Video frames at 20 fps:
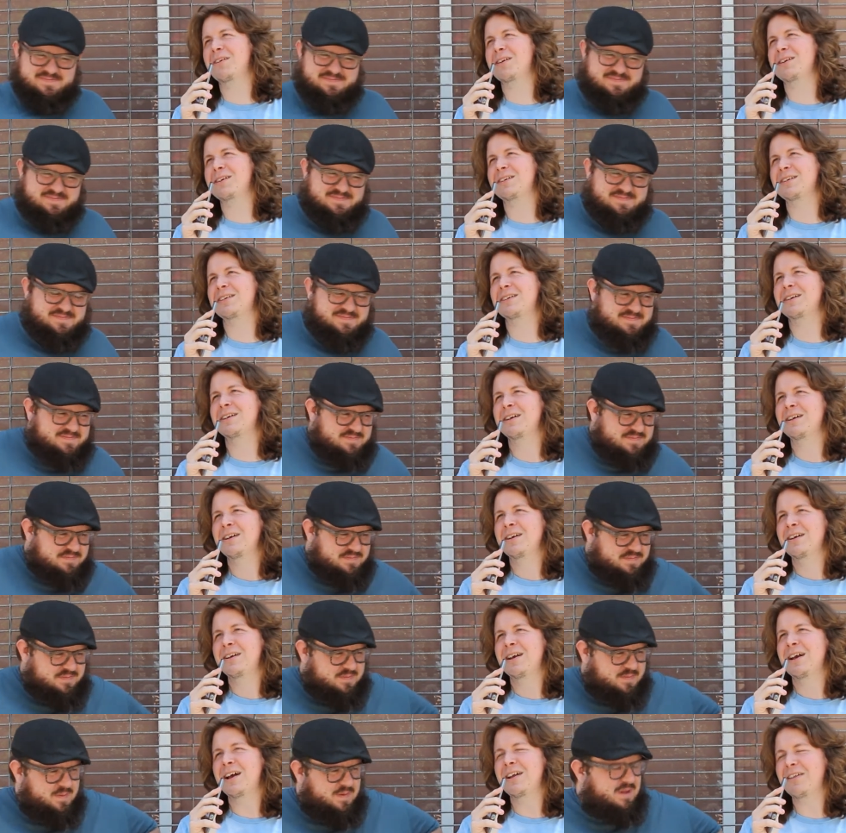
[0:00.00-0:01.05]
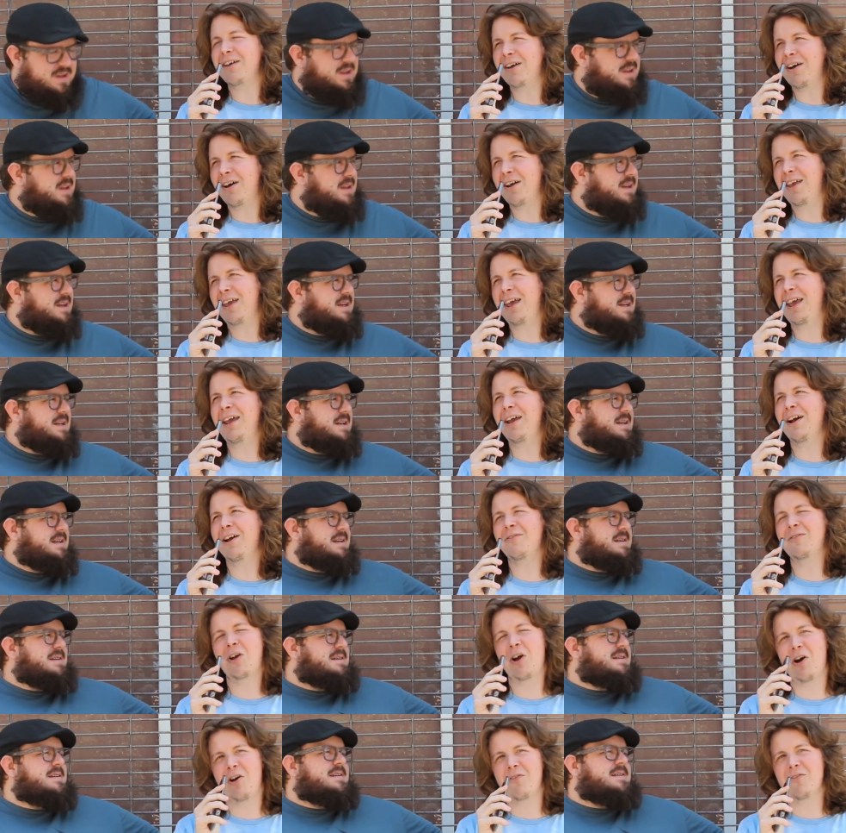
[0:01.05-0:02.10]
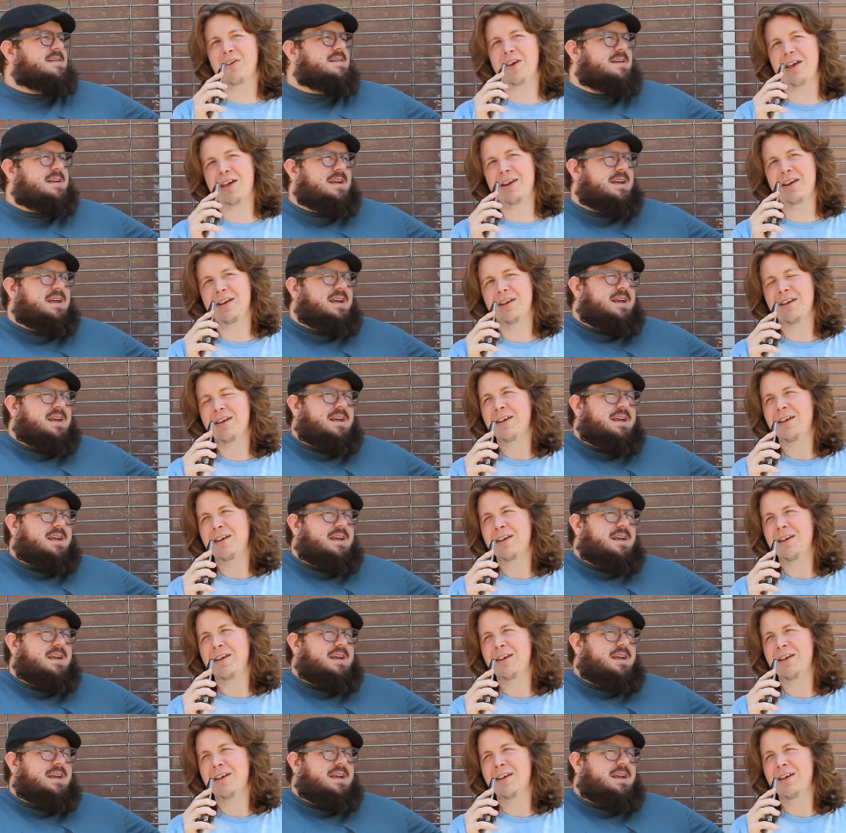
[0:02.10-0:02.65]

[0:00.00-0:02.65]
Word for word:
Speaker 1: this in the heat of COVID.